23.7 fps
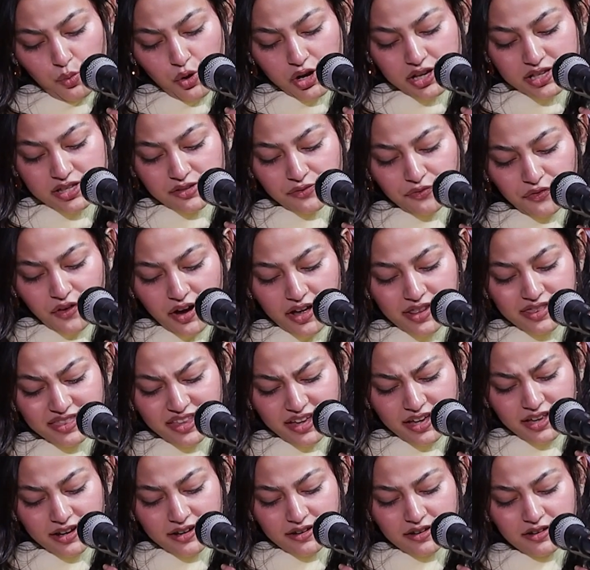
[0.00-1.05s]
Was fun
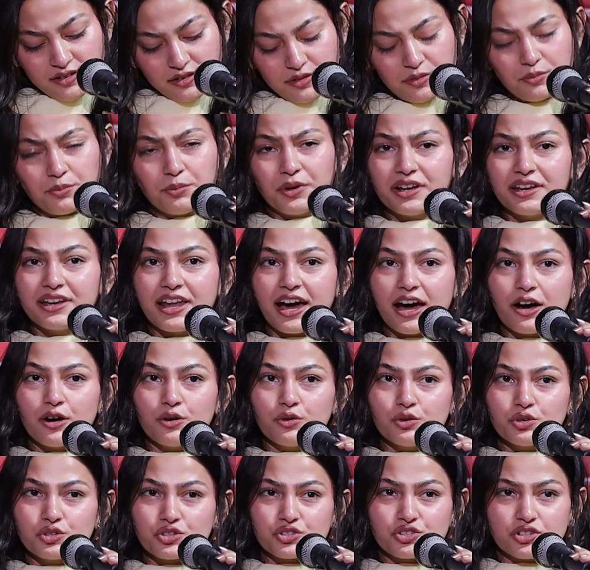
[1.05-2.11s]
then, but now
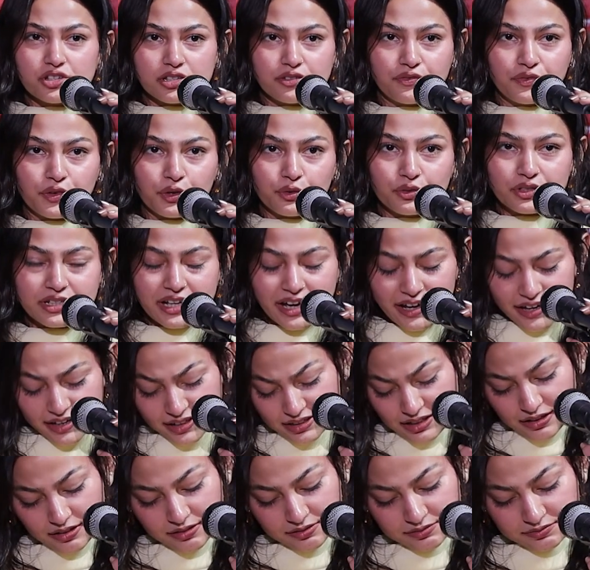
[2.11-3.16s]
just
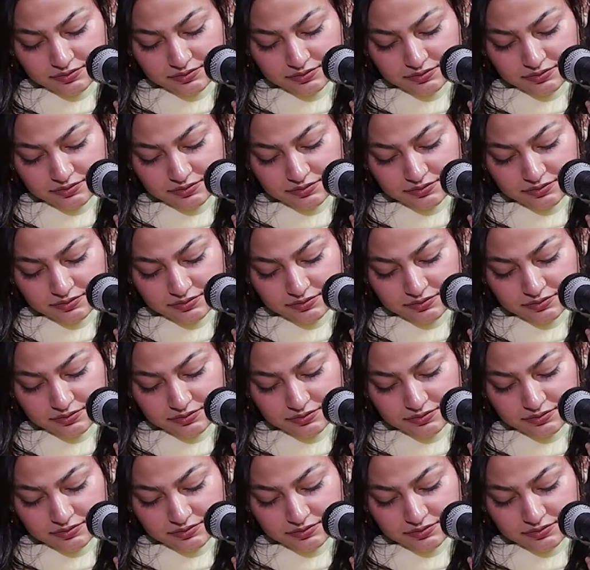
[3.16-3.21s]
futile.